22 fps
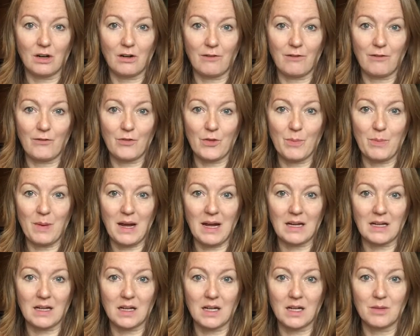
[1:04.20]
of the
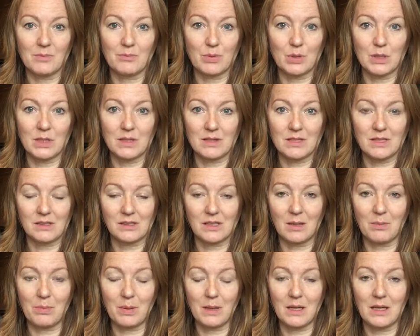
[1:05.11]
bag, like putting the
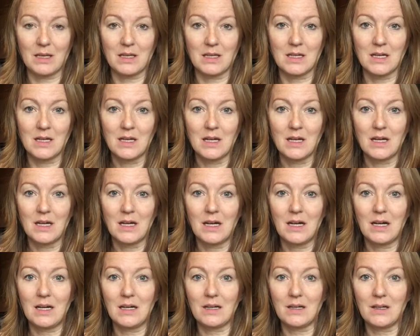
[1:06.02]
zip in,
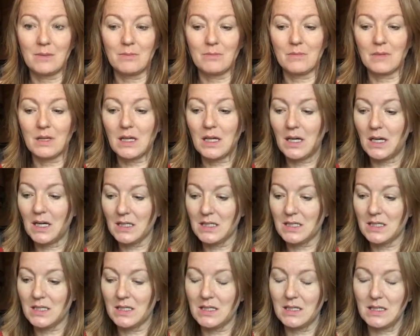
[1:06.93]

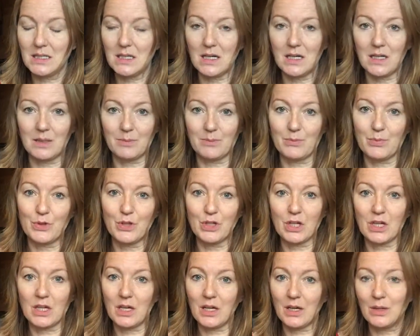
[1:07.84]
cutting up
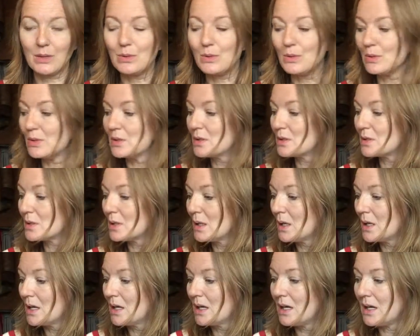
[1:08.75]
the coat,
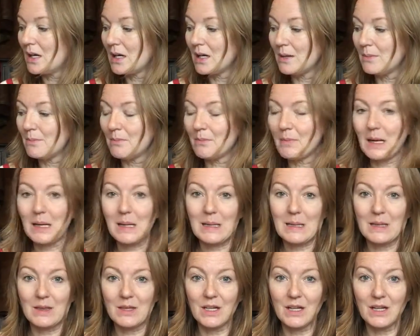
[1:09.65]

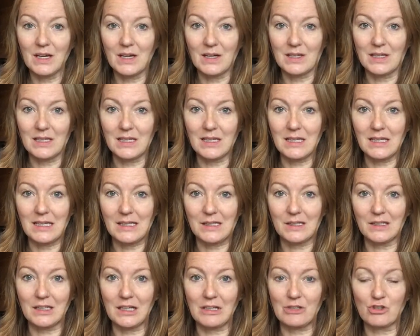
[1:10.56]
making the lining,
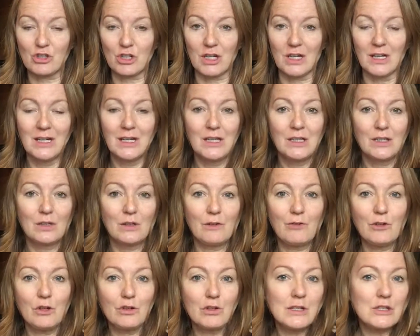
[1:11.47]
etc. So
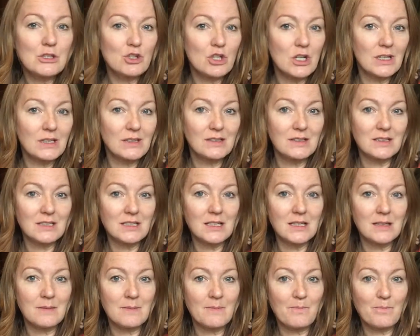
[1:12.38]
if you're interested
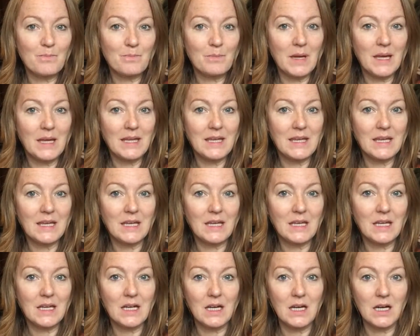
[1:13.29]
in
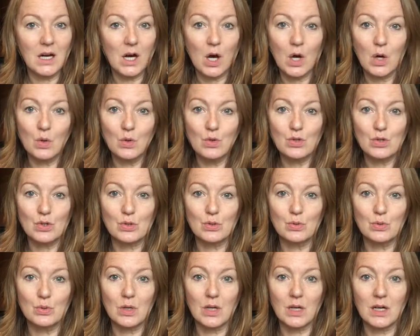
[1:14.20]
making a
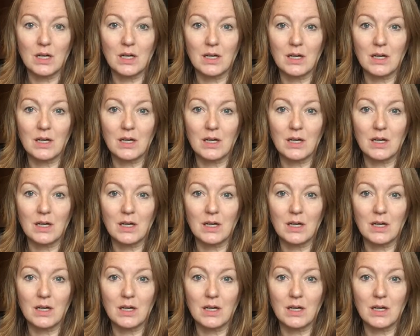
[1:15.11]
holdall,